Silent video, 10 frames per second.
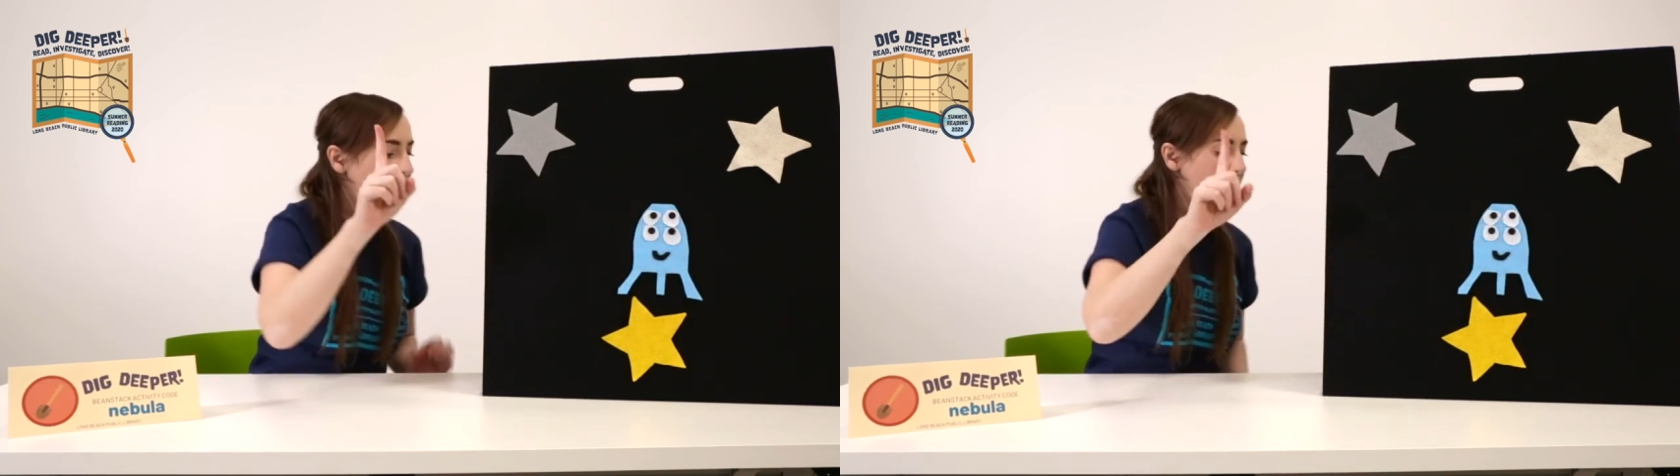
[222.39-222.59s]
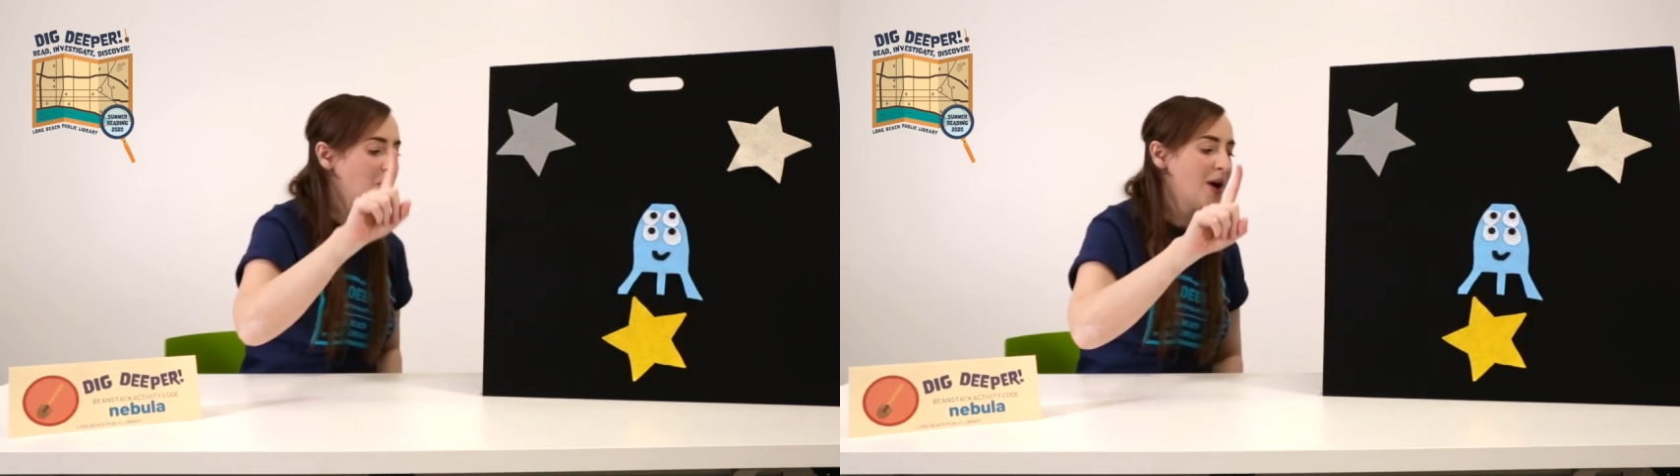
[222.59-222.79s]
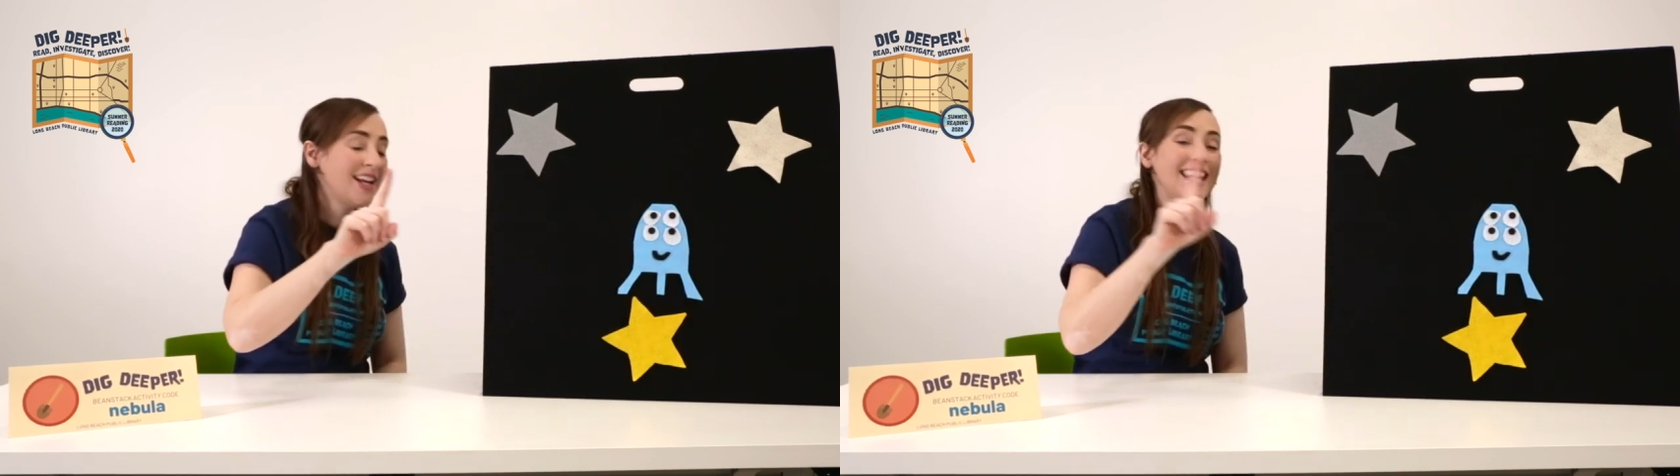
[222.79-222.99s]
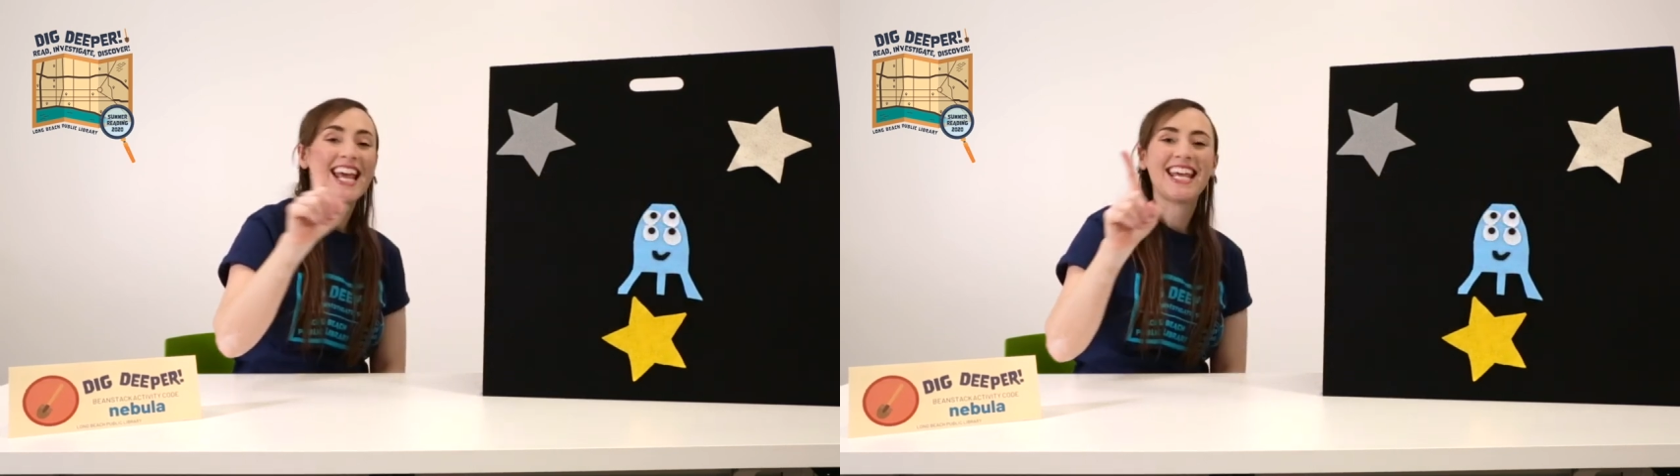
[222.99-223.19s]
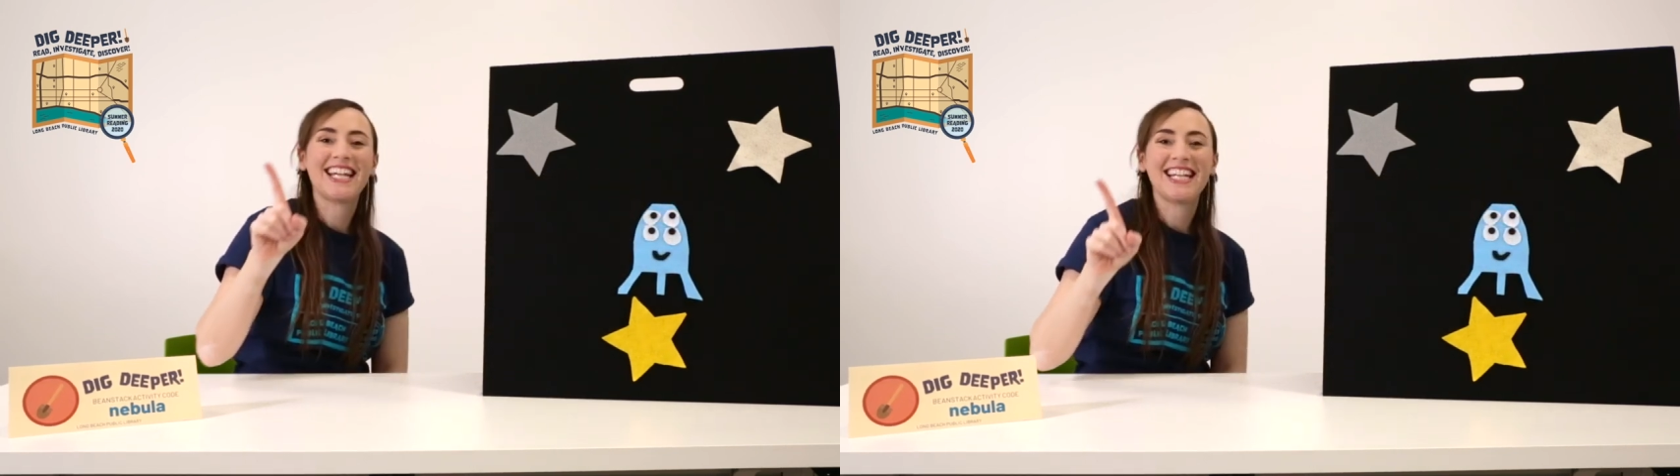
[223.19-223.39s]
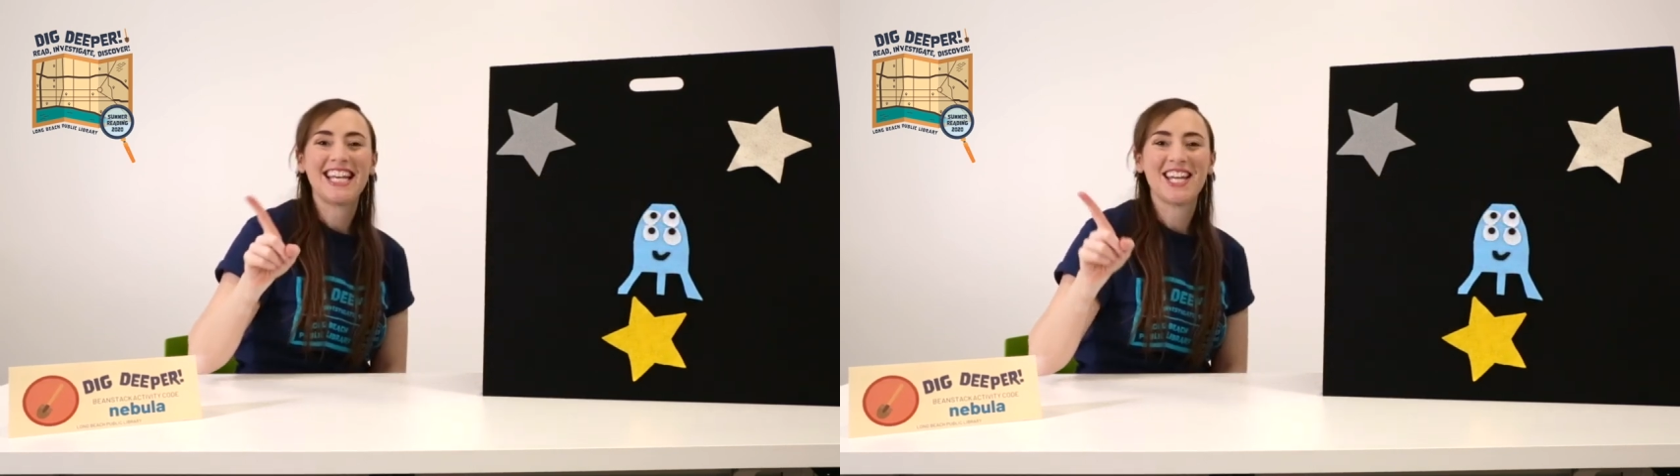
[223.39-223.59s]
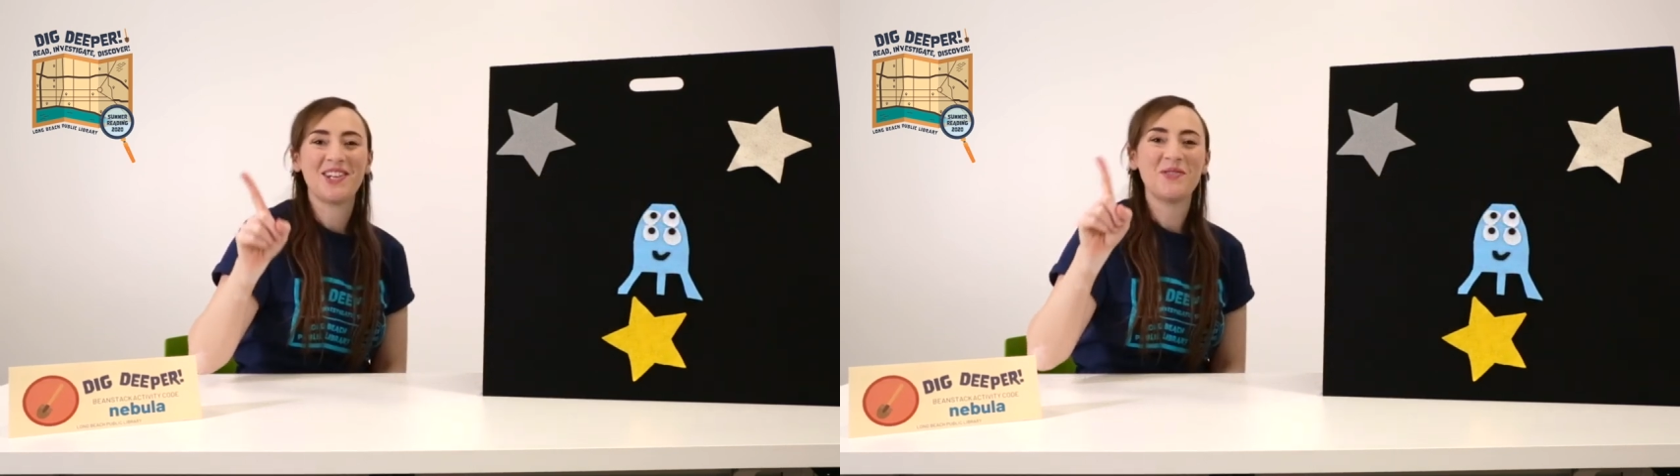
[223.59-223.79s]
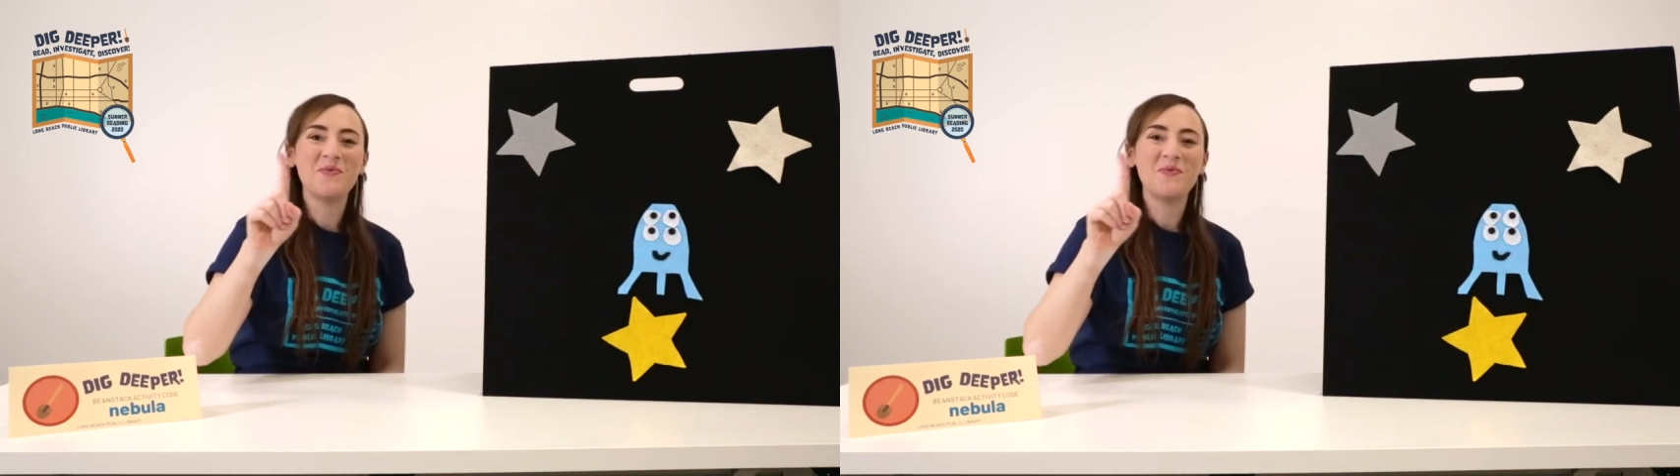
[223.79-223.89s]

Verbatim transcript: One alien